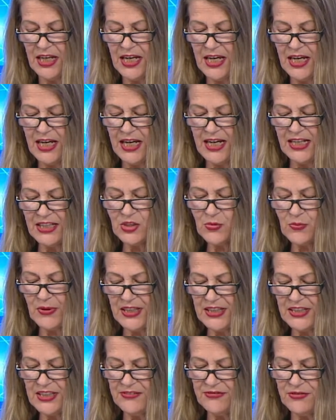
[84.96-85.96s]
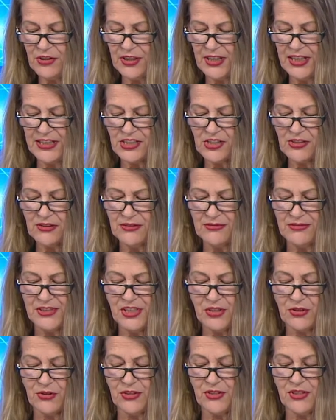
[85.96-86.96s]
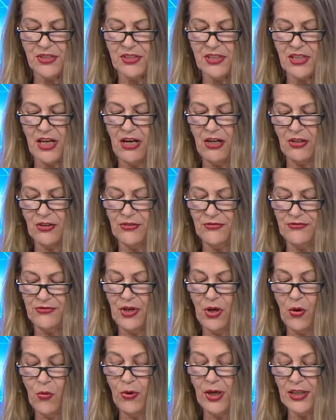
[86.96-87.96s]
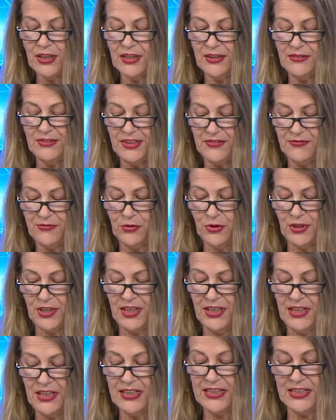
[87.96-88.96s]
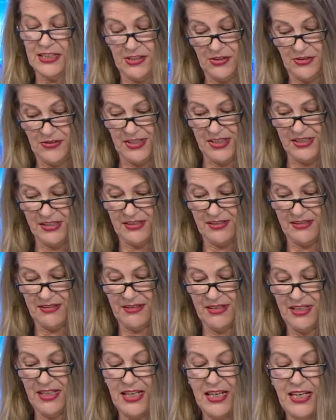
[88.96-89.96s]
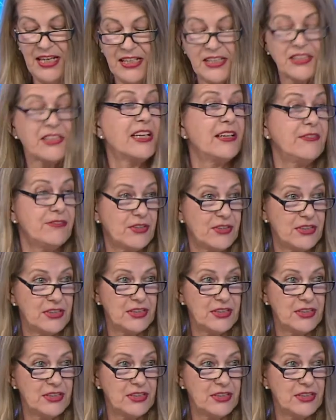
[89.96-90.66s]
and 20 for natural resources out of 140 countries. Several